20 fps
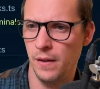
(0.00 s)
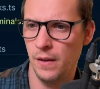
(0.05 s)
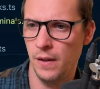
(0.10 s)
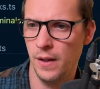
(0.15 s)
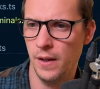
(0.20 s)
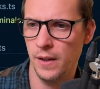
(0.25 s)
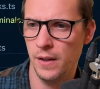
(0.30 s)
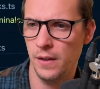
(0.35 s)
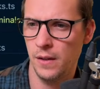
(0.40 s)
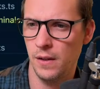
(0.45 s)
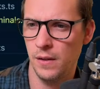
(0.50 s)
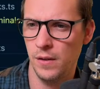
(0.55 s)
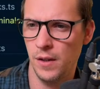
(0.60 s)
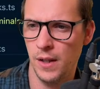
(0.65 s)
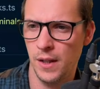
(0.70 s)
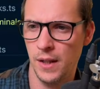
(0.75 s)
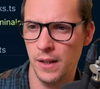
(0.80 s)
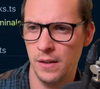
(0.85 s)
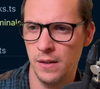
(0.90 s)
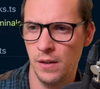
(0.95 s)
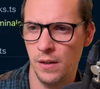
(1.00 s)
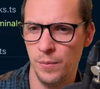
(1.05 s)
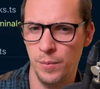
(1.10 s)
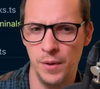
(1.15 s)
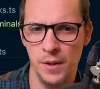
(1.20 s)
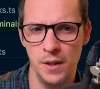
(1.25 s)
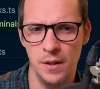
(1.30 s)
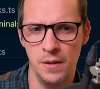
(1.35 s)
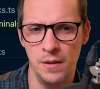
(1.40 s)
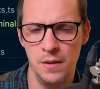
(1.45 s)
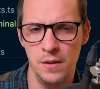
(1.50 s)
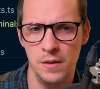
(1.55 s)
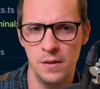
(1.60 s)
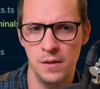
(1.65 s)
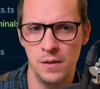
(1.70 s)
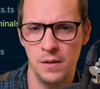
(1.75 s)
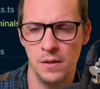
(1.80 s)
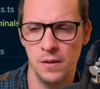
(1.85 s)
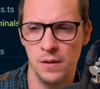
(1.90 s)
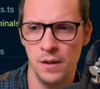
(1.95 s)
Like, do I get typing
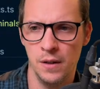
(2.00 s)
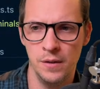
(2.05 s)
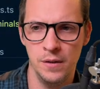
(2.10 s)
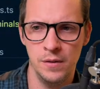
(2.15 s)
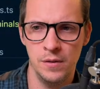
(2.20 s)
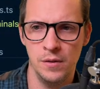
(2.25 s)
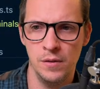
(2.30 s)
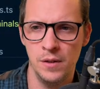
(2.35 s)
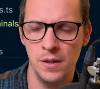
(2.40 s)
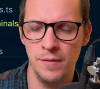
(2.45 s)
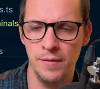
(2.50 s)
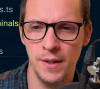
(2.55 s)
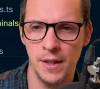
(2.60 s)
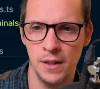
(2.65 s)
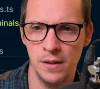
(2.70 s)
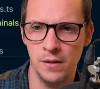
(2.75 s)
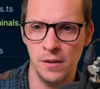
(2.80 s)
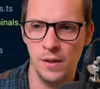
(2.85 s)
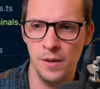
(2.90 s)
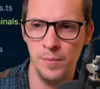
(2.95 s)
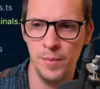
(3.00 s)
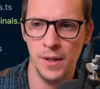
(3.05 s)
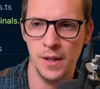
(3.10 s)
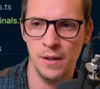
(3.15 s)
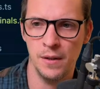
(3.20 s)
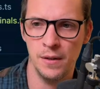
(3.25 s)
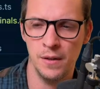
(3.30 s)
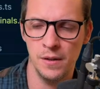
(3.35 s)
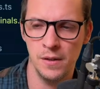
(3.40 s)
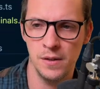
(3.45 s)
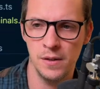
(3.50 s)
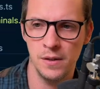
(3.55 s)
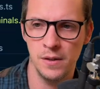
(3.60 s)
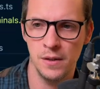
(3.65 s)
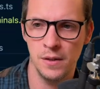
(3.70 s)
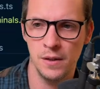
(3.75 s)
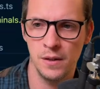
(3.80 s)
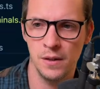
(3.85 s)
errors? I don't even get typing errors.